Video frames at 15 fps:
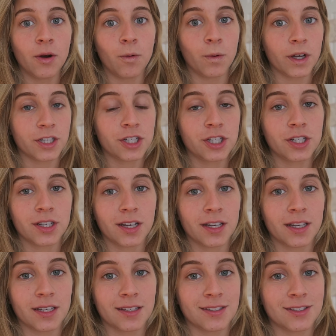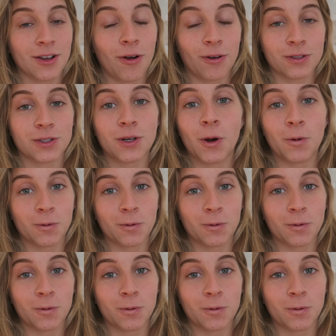which is also